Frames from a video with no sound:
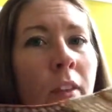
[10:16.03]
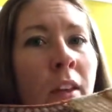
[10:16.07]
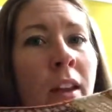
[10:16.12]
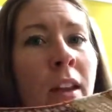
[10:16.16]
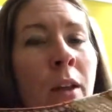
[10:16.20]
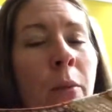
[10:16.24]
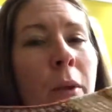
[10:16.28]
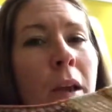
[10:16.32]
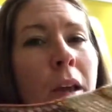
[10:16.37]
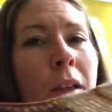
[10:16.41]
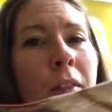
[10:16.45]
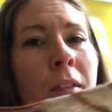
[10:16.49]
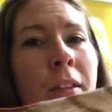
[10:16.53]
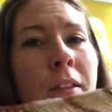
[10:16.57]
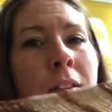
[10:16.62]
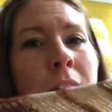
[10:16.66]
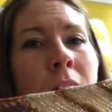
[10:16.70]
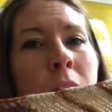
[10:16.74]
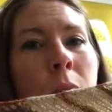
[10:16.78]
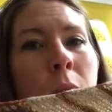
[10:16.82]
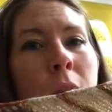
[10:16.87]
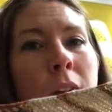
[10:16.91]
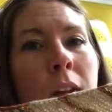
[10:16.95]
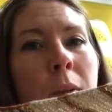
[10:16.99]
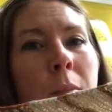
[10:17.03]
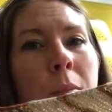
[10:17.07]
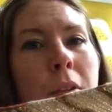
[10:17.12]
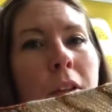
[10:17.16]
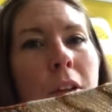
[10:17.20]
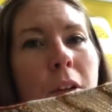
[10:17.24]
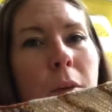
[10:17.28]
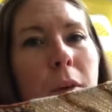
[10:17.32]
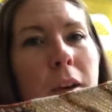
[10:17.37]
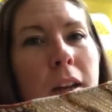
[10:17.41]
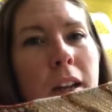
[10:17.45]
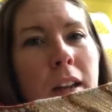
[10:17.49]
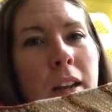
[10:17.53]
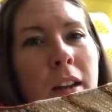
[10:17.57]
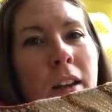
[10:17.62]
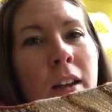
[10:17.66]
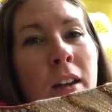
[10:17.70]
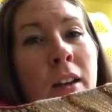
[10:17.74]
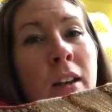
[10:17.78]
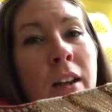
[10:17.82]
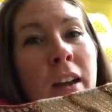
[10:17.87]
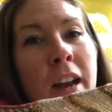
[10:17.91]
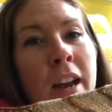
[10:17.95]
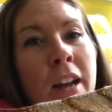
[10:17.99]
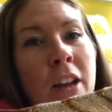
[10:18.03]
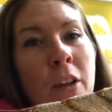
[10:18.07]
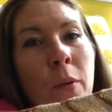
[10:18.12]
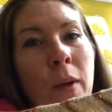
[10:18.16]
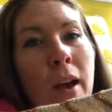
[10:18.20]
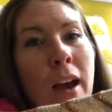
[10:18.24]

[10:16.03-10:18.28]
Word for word: Anyway, this is what I'm doing, and you